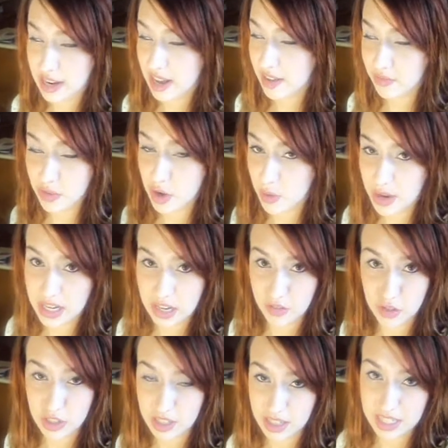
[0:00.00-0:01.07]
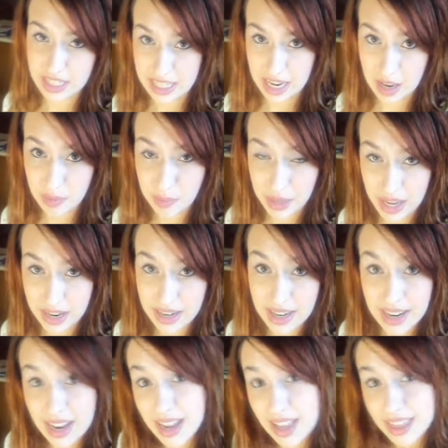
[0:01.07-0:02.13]
I have no idea if she's going to see it. But
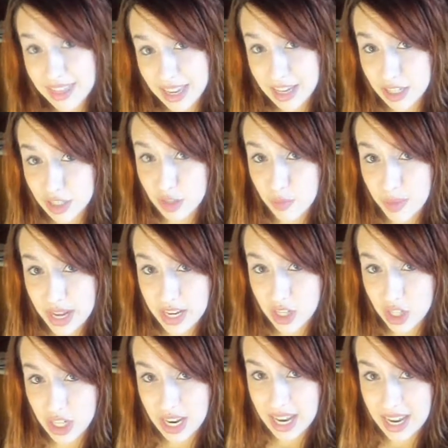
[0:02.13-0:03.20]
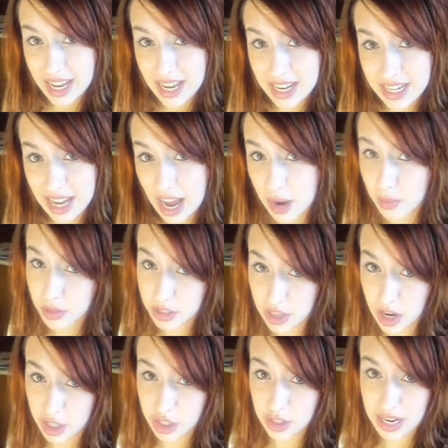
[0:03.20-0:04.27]
thanks so much, and I
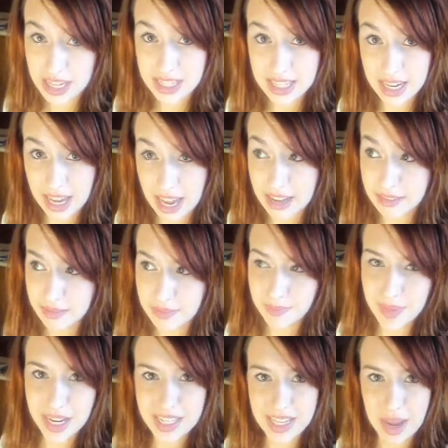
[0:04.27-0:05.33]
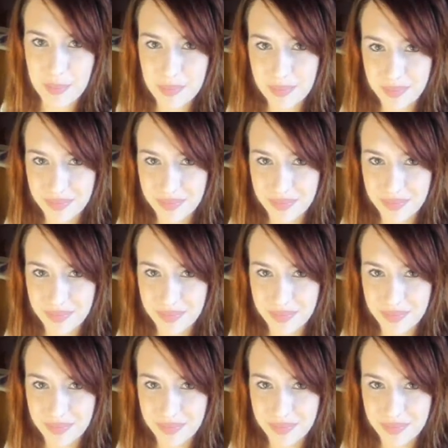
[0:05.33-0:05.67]
will talk to you guys again next time.